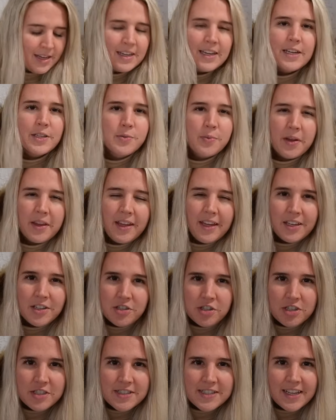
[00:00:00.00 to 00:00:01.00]
It's really
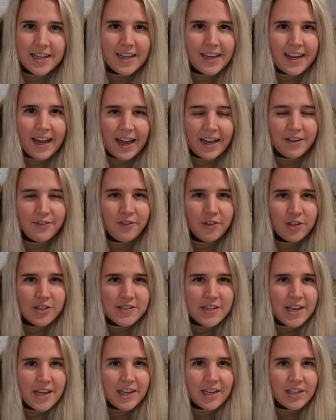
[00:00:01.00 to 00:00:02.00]
interesting. It kind of
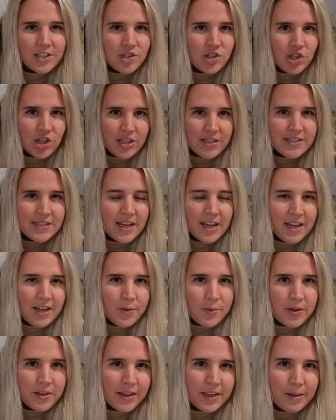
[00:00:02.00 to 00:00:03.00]
looks like cheesecake
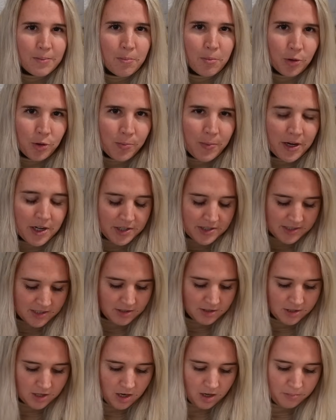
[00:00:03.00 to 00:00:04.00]
with like blueberries
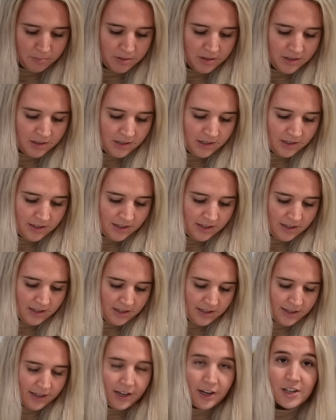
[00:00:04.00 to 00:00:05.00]
on top.
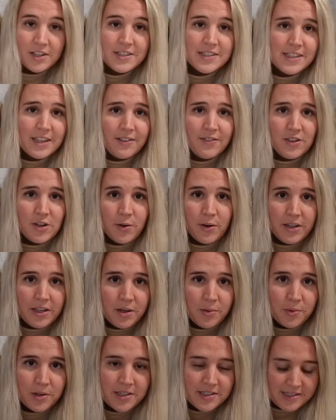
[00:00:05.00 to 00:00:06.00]
I honestly have no
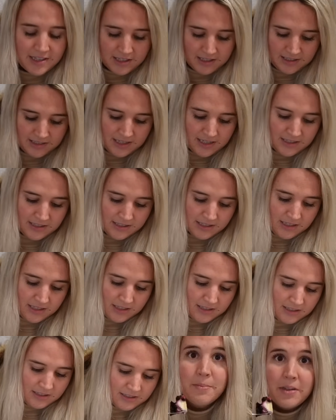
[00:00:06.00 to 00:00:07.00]
idea what it's gonna taste
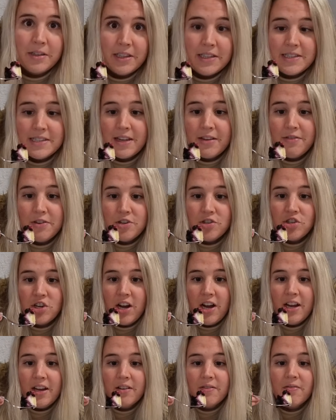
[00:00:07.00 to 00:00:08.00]
like. But let's give it a
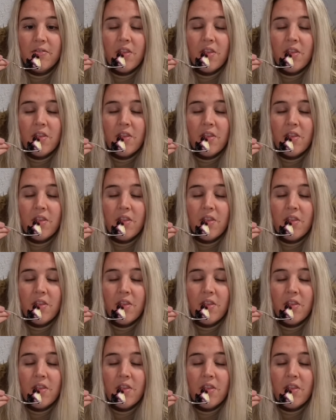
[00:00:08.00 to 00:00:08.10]
try.